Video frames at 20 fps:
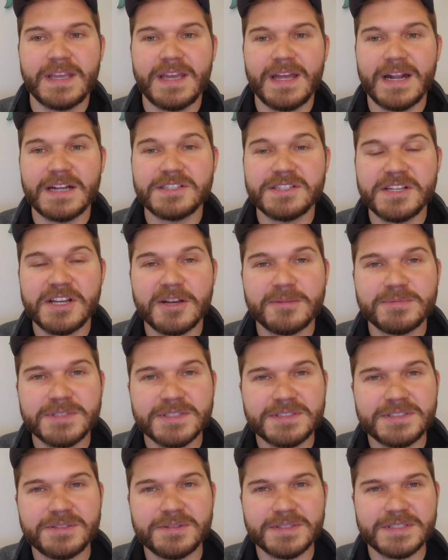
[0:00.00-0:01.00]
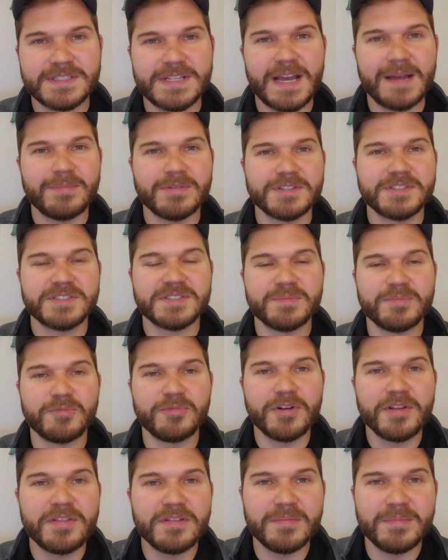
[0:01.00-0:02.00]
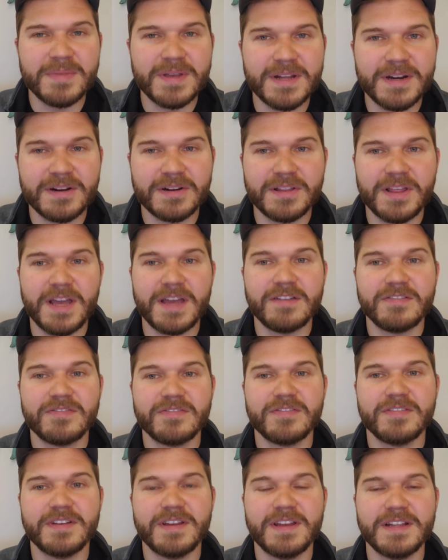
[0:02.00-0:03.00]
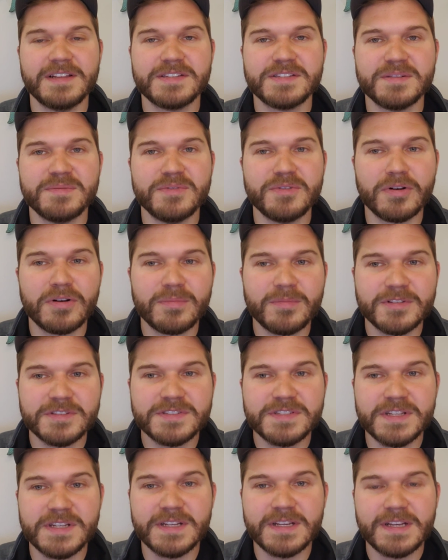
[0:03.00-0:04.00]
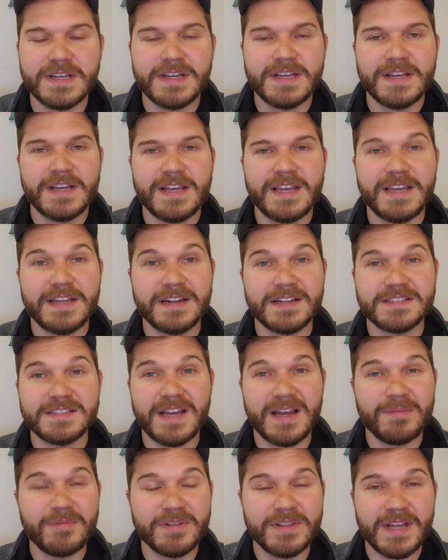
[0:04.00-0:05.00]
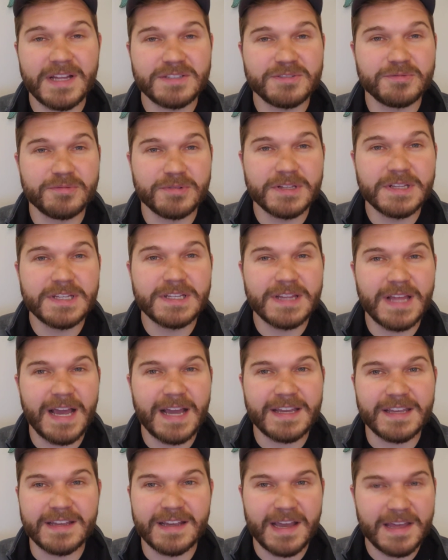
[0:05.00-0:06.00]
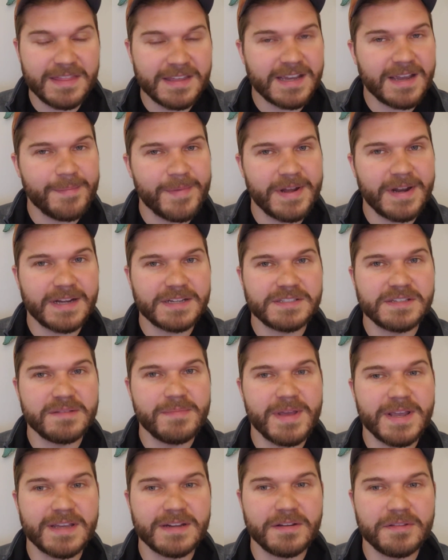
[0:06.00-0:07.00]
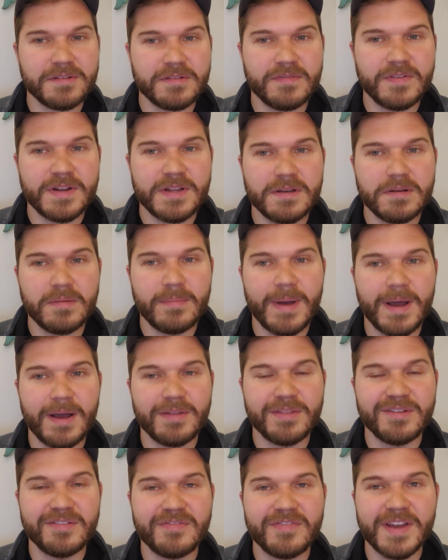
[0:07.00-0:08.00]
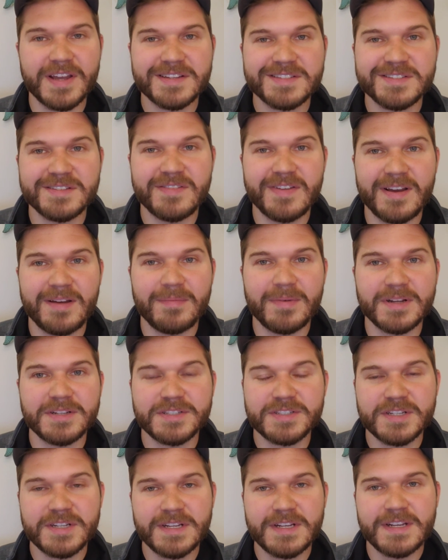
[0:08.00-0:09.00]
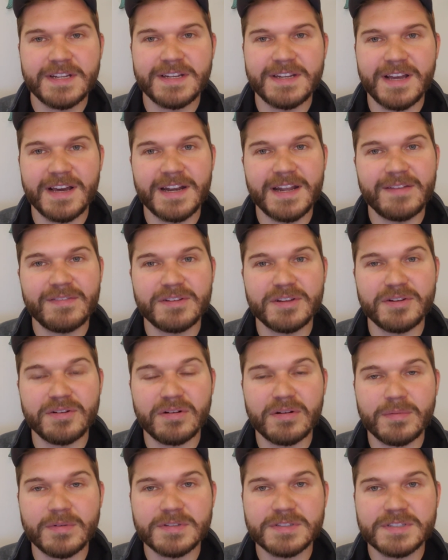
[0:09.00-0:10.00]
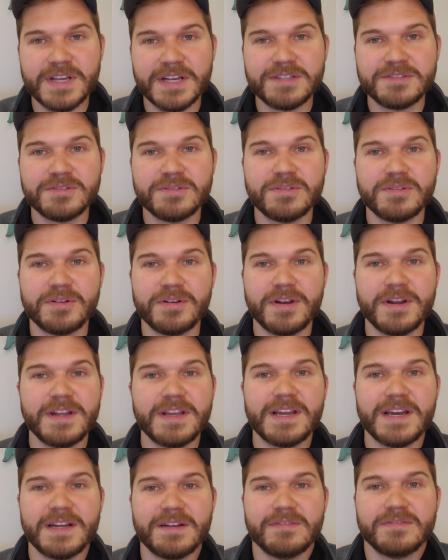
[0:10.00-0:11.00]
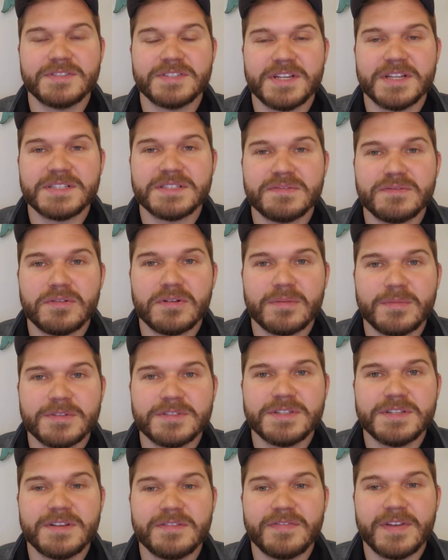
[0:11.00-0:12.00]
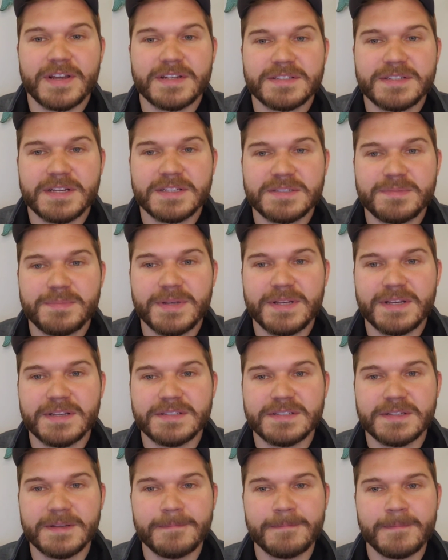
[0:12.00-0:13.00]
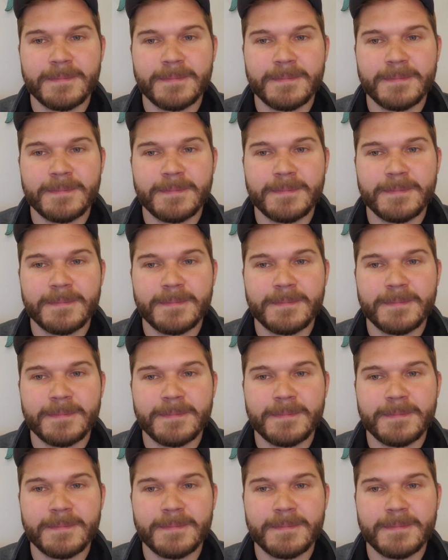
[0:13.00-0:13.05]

it actually helps us to establish some rhythm in our life and some normalcy in a time when that's really lacking. I think I might actually make another video about the effects of how much not having a normal schedule or any kind of sense of normalcy affects us, because